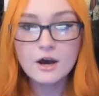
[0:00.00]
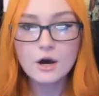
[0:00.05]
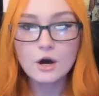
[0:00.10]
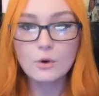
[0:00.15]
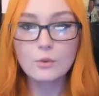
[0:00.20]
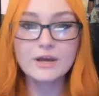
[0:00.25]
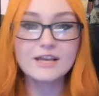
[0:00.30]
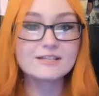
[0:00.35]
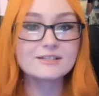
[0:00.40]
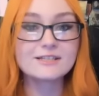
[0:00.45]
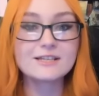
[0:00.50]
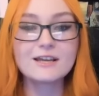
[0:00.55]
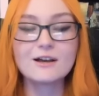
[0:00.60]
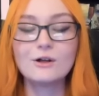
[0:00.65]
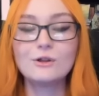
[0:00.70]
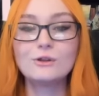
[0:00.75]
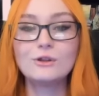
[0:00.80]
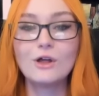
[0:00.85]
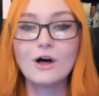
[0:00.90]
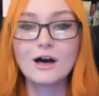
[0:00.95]
we see
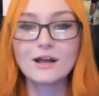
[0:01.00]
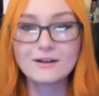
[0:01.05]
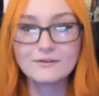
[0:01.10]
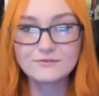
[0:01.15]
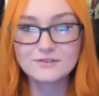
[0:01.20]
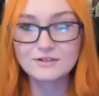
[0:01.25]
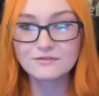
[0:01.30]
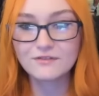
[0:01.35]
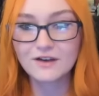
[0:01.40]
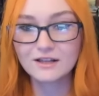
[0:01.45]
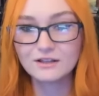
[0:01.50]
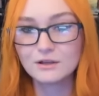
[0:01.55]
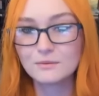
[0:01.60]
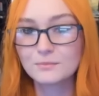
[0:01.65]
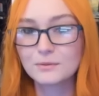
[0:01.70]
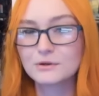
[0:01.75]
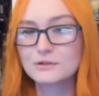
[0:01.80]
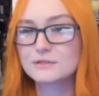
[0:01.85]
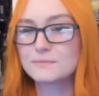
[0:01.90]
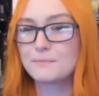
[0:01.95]
a lot of
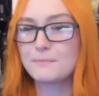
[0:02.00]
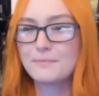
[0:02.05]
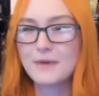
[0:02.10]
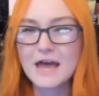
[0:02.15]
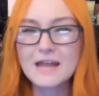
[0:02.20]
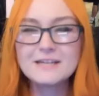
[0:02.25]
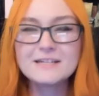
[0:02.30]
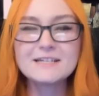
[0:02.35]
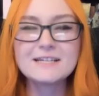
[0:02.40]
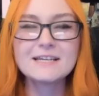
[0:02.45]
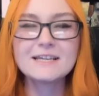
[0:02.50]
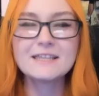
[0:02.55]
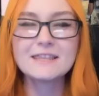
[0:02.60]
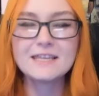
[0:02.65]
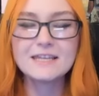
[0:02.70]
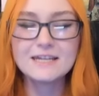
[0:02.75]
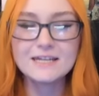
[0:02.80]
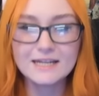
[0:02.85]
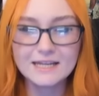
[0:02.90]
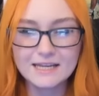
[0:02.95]
developers bending
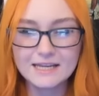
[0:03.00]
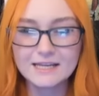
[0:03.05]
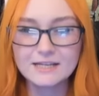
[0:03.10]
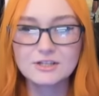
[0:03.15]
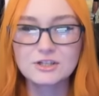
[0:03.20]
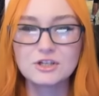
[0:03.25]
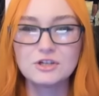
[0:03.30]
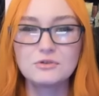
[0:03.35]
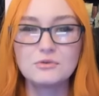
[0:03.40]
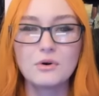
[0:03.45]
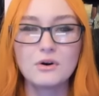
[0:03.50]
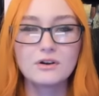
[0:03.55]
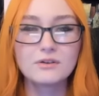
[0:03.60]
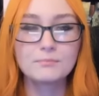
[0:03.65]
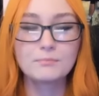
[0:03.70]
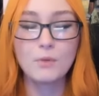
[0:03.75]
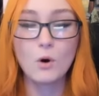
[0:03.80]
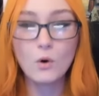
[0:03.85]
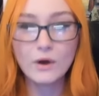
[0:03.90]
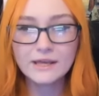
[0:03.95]
the knee to
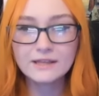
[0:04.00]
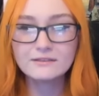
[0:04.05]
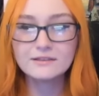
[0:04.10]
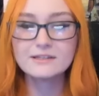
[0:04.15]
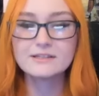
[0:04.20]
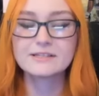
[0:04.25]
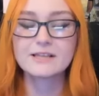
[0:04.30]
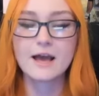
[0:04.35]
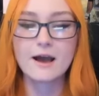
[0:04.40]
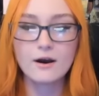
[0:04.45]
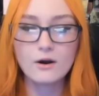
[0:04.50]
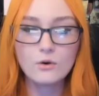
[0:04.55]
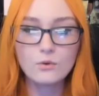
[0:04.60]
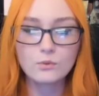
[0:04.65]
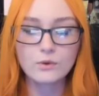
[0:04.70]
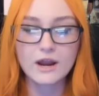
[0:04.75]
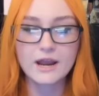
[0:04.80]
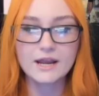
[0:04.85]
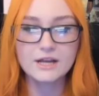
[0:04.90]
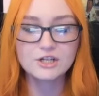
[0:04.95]
pointless
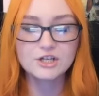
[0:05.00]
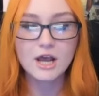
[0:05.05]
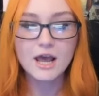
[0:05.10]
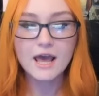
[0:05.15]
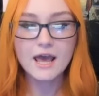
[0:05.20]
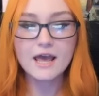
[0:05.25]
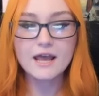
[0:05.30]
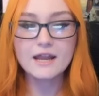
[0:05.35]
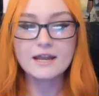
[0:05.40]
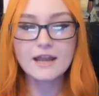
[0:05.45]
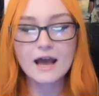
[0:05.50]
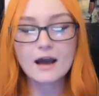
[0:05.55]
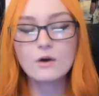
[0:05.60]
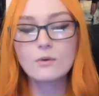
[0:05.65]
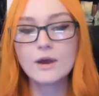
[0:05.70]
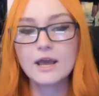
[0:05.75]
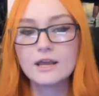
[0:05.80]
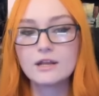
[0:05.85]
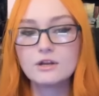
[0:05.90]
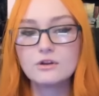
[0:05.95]
outrage, and now
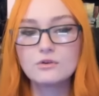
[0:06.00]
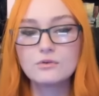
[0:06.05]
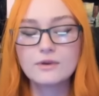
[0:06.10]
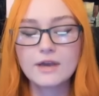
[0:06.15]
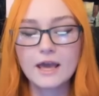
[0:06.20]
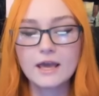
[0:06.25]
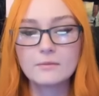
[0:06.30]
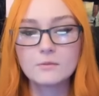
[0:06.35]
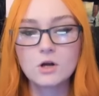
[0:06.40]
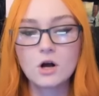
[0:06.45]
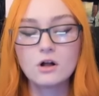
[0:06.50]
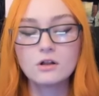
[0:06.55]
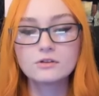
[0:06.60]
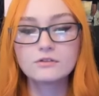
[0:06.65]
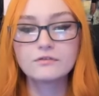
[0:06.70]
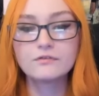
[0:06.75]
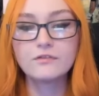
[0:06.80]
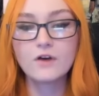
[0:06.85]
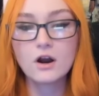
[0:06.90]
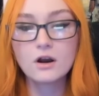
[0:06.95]
a new game called
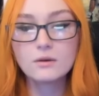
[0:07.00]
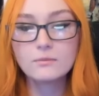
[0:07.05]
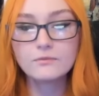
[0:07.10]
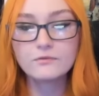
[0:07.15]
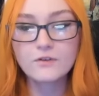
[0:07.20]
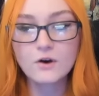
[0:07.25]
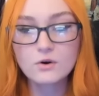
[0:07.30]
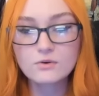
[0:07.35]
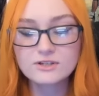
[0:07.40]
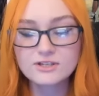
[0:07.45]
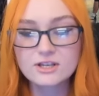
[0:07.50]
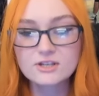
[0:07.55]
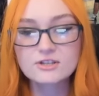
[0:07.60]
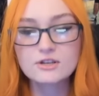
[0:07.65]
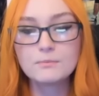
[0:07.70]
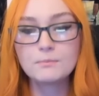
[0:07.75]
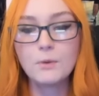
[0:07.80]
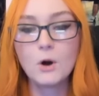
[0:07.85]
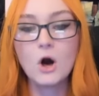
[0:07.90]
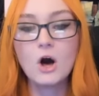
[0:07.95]
Farm Folks has
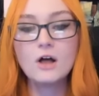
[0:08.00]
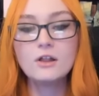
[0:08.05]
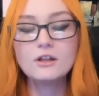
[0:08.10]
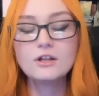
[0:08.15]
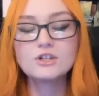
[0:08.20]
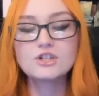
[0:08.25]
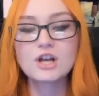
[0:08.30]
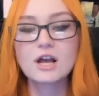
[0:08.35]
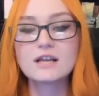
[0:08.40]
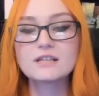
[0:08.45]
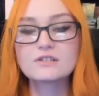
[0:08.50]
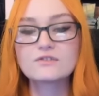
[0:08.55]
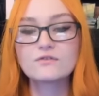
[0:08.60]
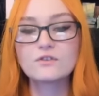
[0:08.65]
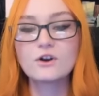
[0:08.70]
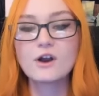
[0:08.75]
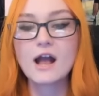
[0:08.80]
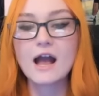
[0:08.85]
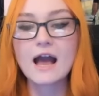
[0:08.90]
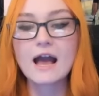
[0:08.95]
apologized
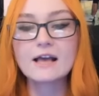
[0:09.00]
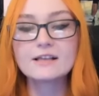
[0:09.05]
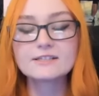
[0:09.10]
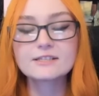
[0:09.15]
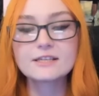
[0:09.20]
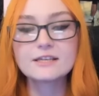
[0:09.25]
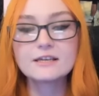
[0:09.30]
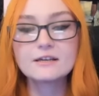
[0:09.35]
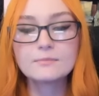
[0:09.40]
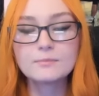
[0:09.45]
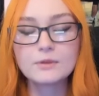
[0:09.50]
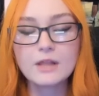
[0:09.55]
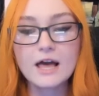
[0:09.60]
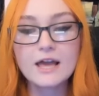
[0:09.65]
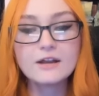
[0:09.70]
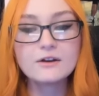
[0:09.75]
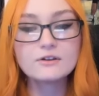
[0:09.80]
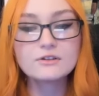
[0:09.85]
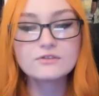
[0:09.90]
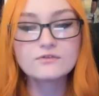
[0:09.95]
for asking
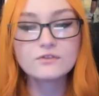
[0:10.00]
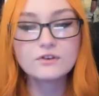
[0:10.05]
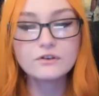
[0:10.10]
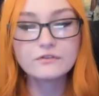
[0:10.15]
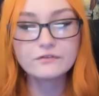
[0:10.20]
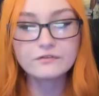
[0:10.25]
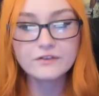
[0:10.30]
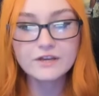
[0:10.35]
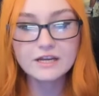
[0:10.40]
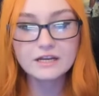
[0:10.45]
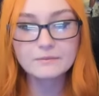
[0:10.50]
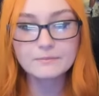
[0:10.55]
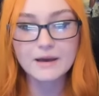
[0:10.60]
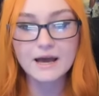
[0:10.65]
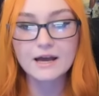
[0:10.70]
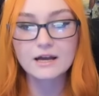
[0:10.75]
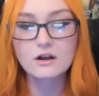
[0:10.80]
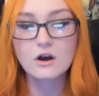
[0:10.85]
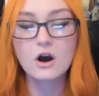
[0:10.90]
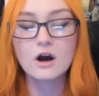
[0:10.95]
players for
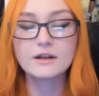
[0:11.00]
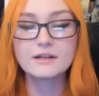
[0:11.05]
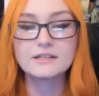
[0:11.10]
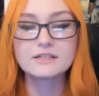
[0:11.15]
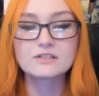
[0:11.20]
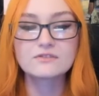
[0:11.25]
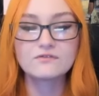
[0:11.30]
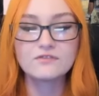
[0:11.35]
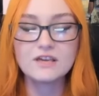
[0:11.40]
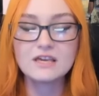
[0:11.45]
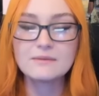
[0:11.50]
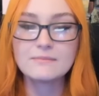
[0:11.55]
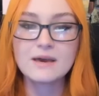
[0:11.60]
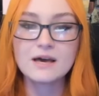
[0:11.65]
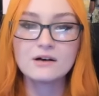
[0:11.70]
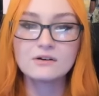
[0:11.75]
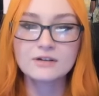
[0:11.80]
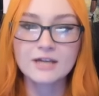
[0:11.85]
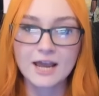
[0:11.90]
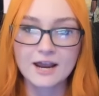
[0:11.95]
feedback on its
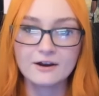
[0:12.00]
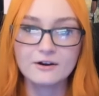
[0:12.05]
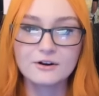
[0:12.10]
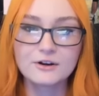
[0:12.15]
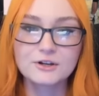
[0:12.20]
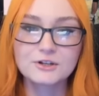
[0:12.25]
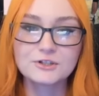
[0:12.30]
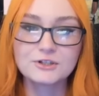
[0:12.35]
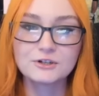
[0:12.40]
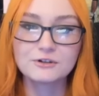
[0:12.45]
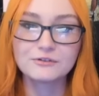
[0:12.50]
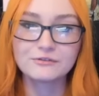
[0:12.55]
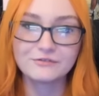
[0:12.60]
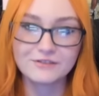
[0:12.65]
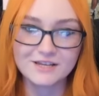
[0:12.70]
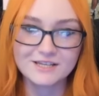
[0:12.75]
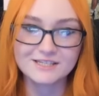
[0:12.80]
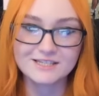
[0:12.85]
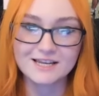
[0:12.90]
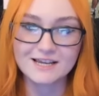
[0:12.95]
female character
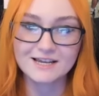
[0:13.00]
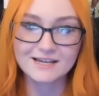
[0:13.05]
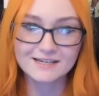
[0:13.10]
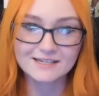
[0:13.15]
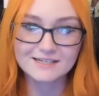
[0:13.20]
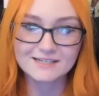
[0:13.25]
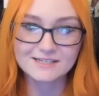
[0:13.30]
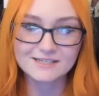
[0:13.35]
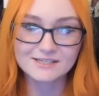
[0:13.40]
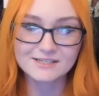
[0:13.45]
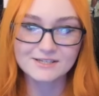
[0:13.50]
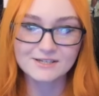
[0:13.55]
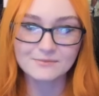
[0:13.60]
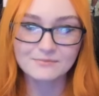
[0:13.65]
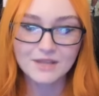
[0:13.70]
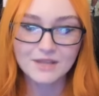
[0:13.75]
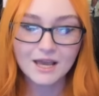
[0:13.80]
physics.